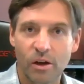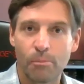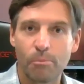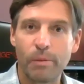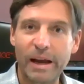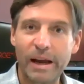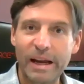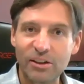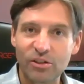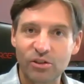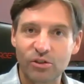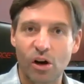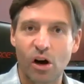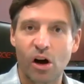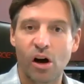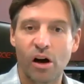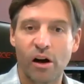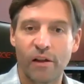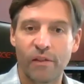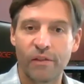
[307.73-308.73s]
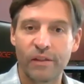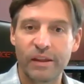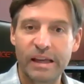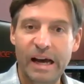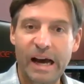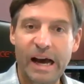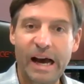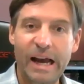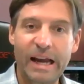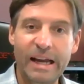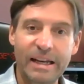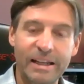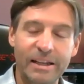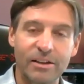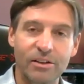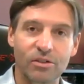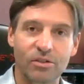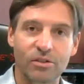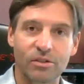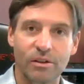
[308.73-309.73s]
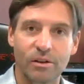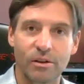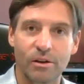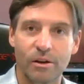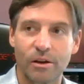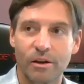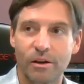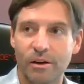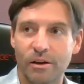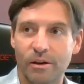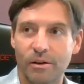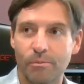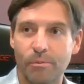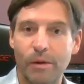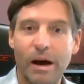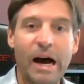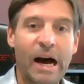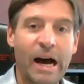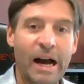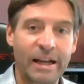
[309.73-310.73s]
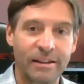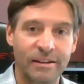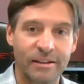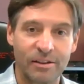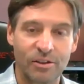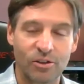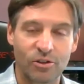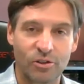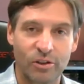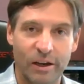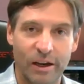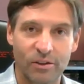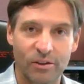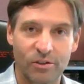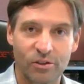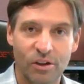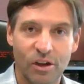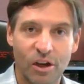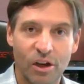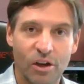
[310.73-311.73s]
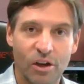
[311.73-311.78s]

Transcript: based on the ideas behind these tests.